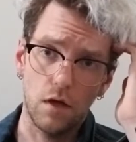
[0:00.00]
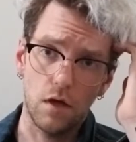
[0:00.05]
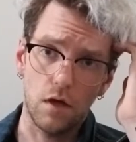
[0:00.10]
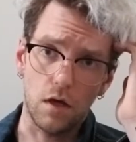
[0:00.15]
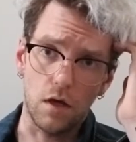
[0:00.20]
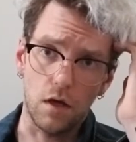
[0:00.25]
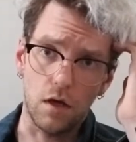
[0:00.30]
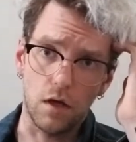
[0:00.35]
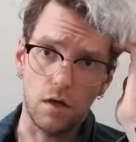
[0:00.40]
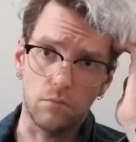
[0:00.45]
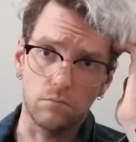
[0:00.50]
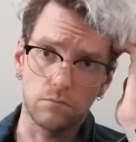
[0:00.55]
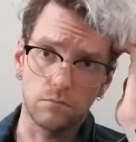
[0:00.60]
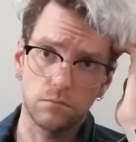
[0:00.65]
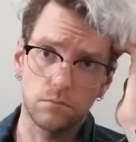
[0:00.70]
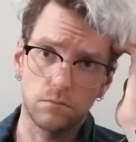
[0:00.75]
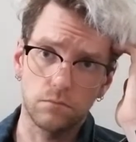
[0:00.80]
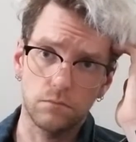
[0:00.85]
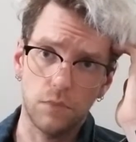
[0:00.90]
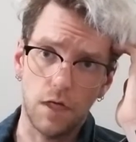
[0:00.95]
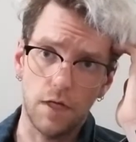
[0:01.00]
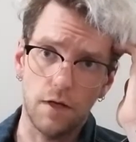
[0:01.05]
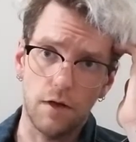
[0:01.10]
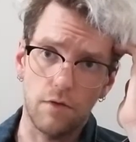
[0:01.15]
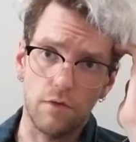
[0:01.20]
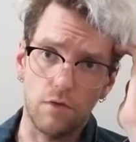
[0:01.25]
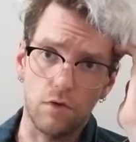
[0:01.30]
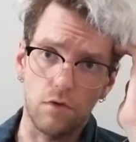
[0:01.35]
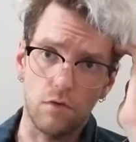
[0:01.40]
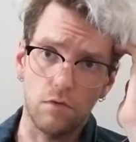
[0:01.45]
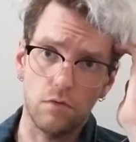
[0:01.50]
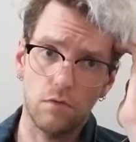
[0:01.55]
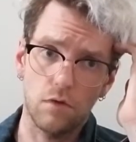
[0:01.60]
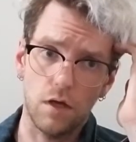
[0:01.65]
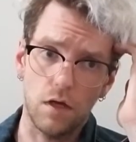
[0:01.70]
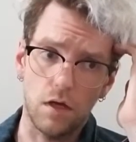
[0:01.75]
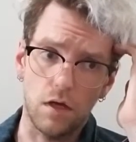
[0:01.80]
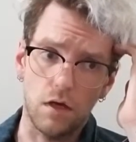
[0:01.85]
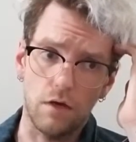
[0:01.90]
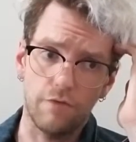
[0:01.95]
another
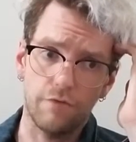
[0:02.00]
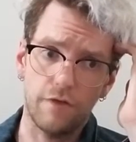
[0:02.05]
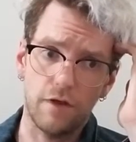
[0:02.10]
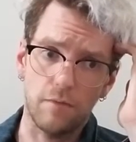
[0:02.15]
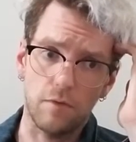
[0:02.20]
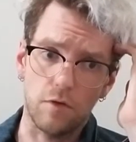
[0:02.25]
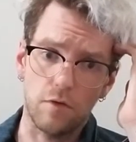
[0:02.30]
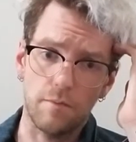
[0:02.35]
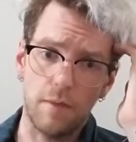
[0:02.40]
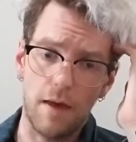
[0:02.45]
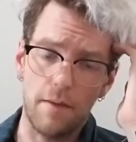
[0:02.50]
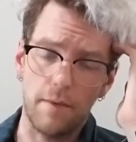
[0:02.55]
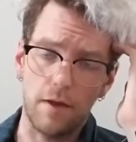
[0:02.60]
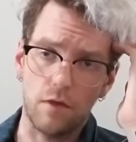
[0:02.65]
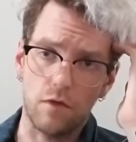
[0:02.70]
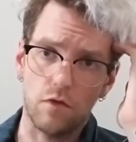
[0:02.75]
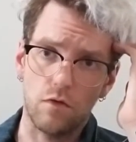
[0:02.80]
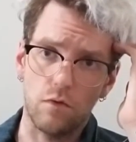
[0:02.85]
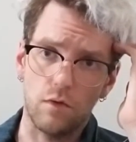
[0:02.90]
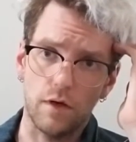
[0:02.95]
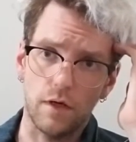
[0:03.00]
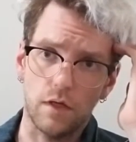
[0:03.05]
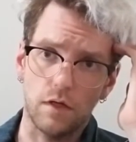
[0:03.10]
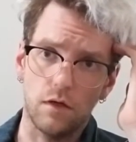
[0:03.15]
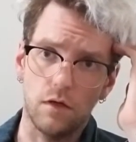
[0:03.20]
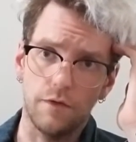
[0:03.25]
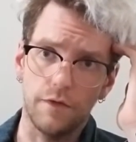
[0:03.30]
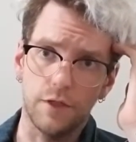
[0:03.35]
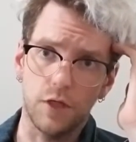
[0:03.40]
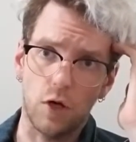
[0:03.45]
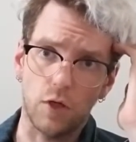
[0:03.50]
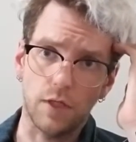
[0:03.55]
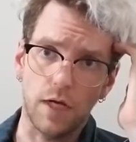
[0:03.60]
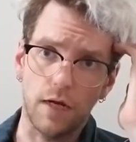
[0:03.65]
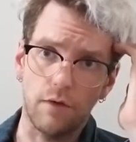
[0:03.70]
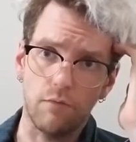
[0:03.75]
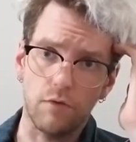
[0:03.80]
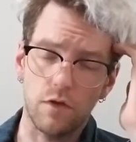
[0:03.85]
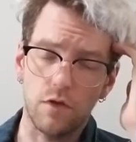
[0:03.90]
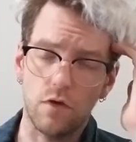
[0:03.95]
famous Batman story called The Dark
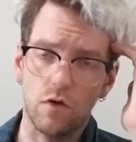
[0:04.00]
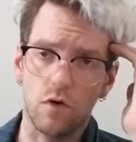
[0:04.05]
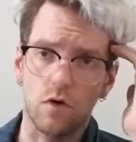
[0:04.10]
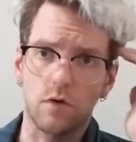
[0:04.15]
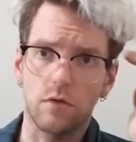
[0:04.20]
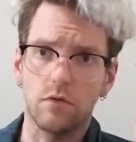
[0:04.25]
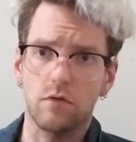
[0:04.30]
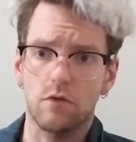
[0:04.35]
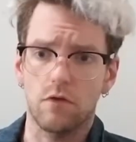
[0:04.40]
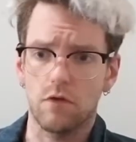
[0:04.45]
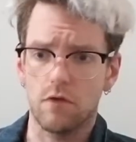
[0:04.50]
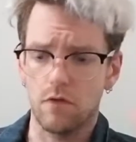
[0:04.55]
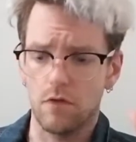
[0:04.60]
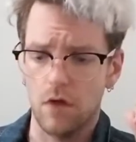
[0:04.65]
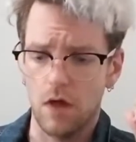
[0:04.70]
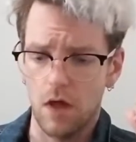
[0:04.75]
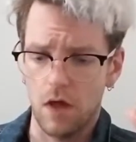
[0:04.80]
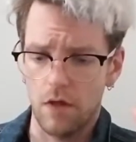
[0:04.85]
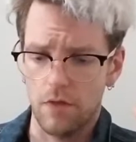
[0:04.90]
Knight Returns.